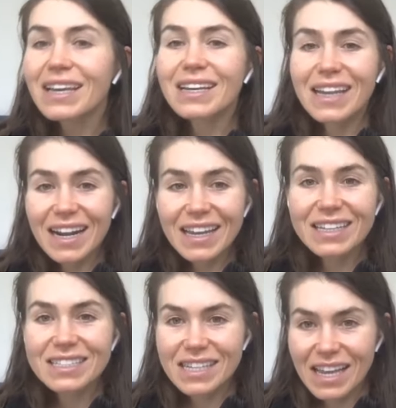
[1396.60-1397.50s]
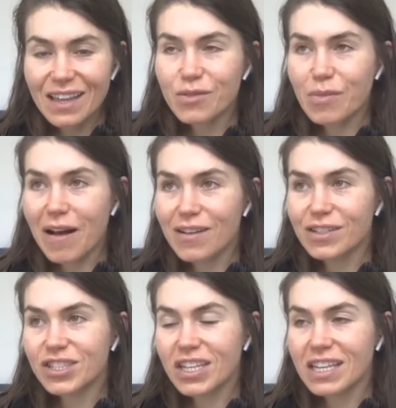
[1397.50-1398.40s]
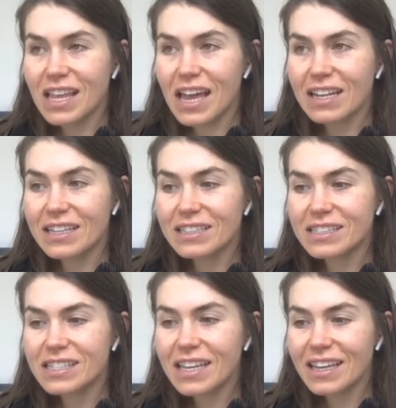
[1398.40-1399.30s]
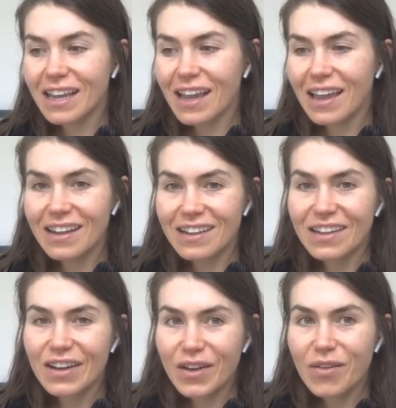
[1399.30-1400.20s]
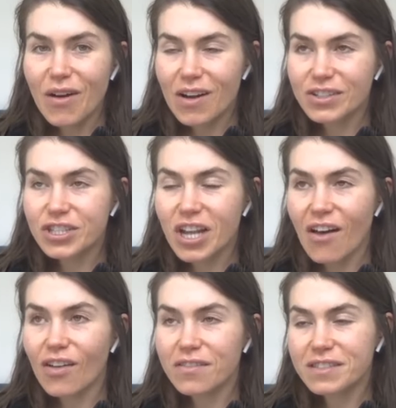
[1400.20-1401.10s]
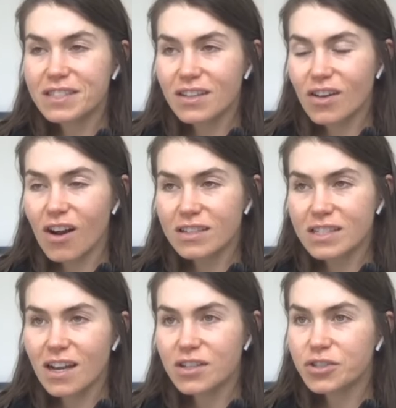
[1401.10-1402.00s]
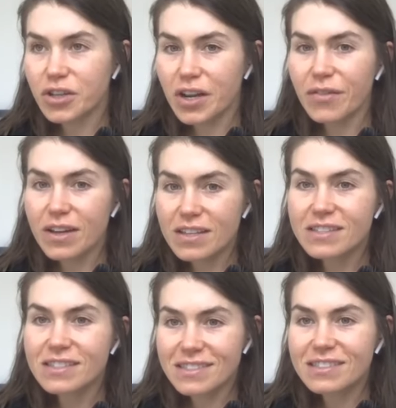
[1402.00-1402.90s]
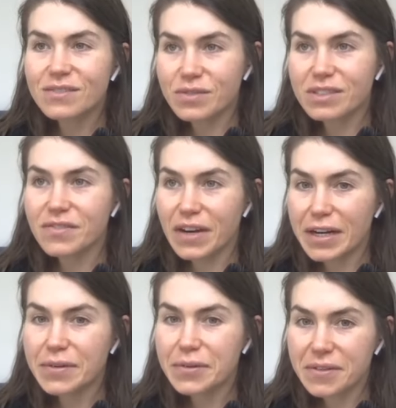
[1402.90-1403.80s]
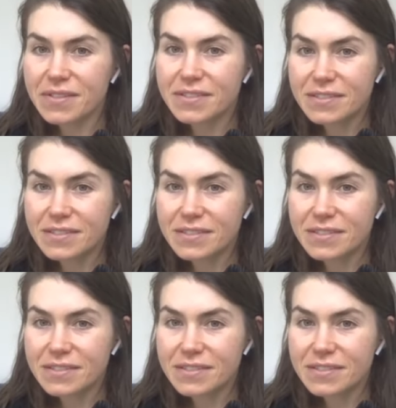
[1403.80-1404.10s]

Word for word: getting into Anthropologie and then seeing it, you know, on shelves across the country was, was very cool.